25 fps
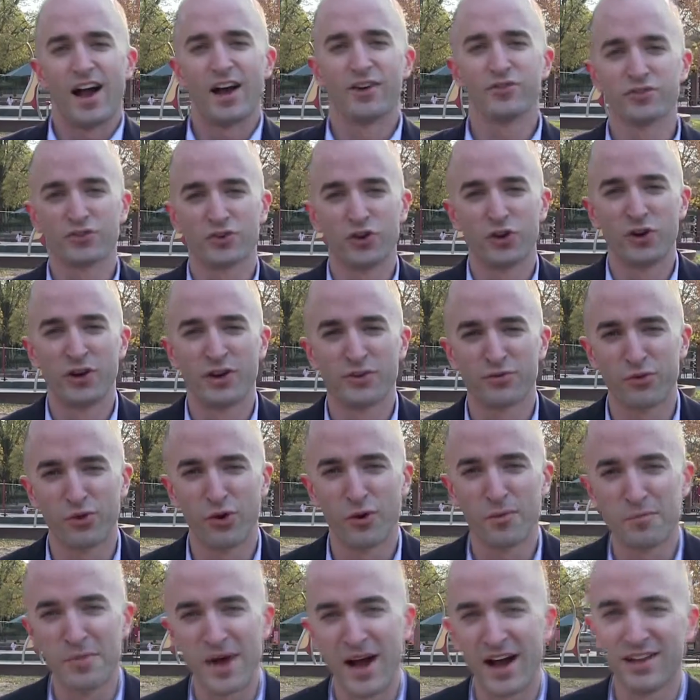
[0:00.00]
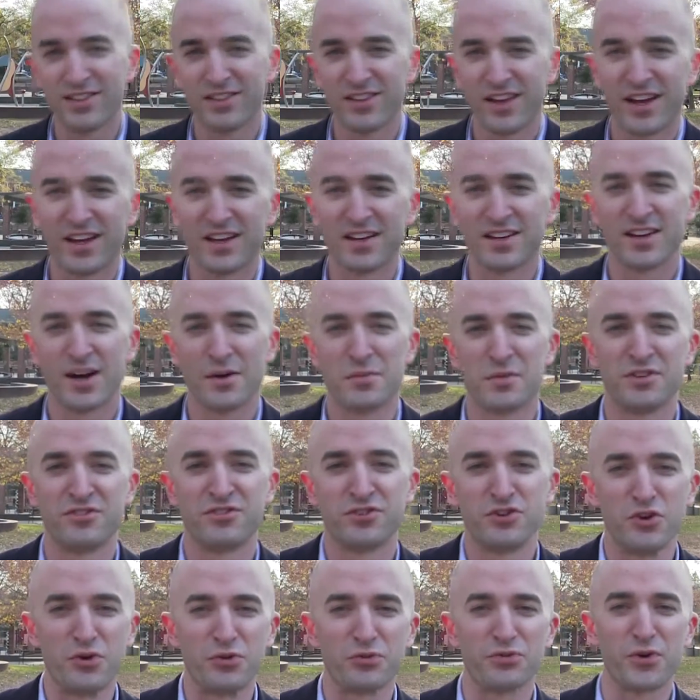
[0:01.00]
How's it going, everyone? Matt Leighton coming
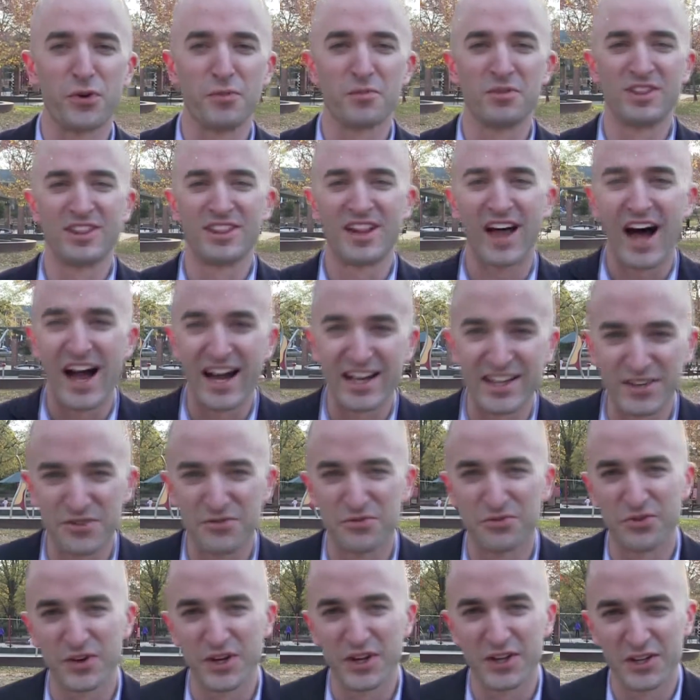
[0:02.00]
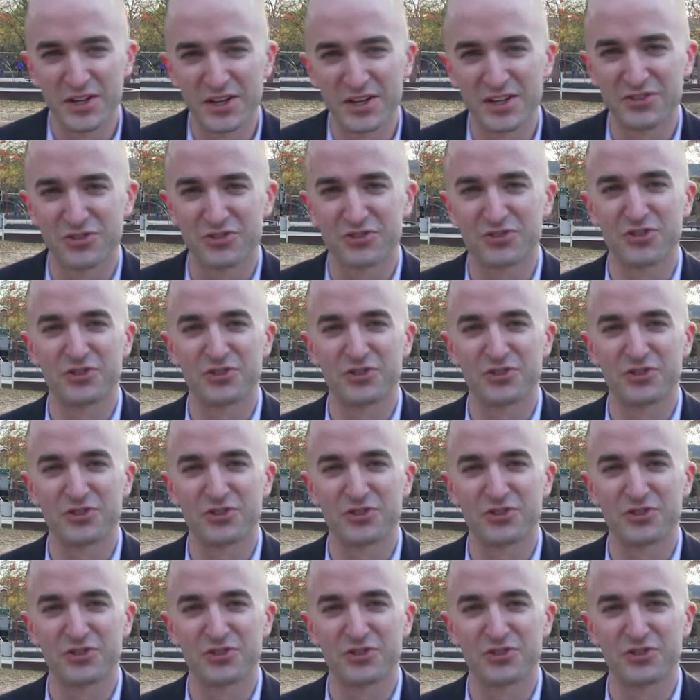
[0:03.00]
to you from Lion Village.